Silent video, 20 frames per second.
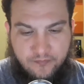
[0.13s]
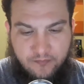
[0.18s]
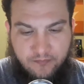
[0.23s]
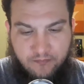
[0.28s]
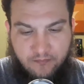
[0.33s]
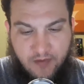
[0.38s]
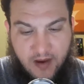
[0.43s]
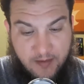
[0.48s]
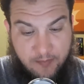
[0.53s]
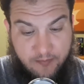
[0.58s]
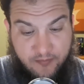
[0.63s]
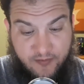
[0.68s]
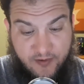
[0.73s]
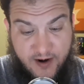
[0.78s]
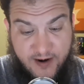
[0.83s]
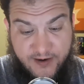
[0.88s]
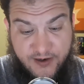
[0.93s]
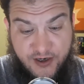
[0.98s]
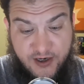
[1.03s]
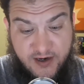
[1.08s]
My
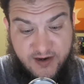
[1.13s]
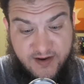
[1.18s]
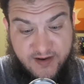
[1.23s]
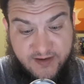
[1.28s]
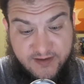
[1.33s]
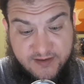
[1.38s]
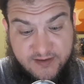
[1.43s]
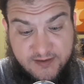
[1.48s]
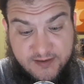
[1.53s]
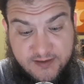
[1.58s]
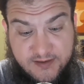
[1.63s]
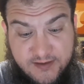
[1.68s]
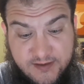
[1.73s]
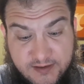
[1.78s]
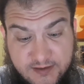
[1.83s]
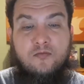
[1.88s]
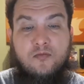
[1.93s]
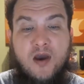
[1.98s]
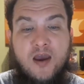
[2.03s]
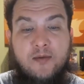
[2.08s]

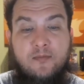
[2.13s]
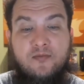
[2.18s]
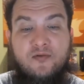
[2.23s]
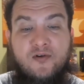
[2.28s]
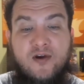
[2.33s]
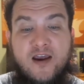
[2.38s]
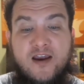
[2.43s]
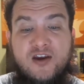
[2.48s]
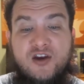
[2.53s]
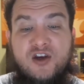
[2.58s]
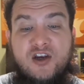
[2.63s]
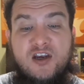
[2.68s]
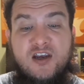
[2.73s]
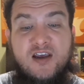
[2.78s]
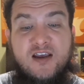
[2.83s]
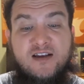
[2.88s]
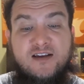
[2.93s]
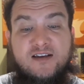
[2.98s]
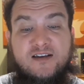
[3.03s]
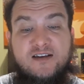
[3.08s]
precious, my
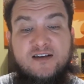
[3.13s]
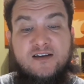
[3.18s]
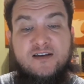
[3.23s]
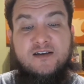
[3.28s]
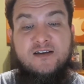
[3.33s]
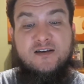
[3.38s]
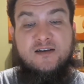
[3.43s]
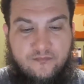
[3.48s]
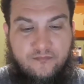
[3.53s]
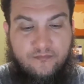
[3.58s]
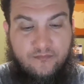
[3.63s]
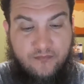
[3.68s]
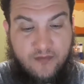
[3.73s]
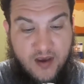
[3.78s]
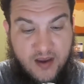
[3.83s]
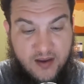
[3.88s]
precious, my